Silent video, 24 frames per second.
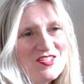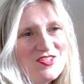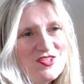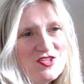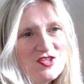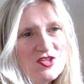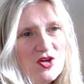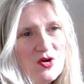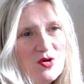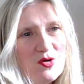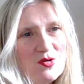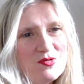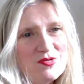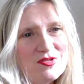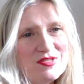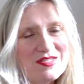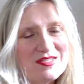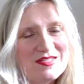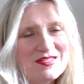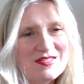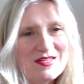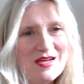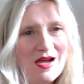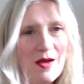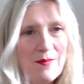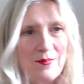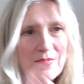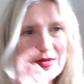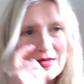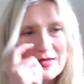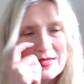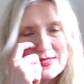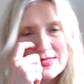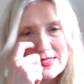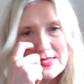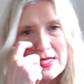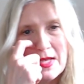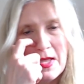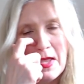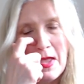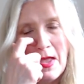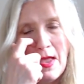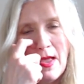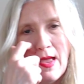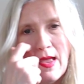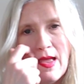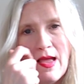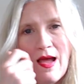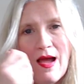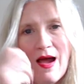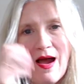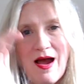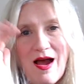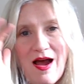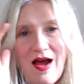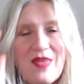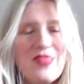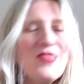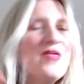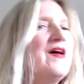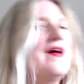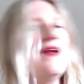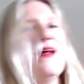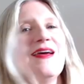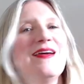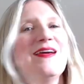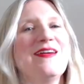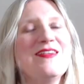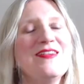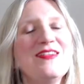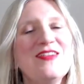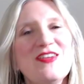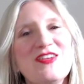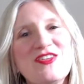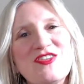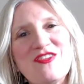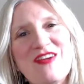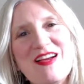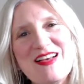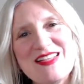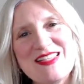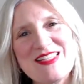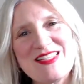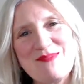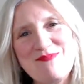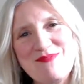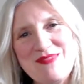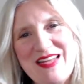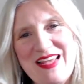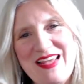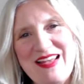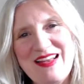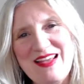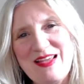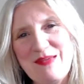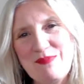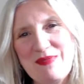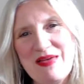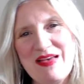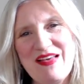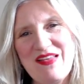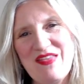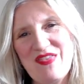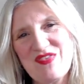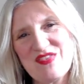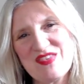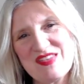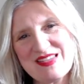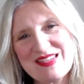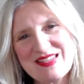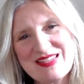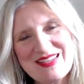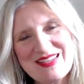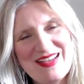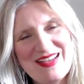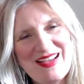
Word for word: tones and topics, I thought I could address some knitting myths.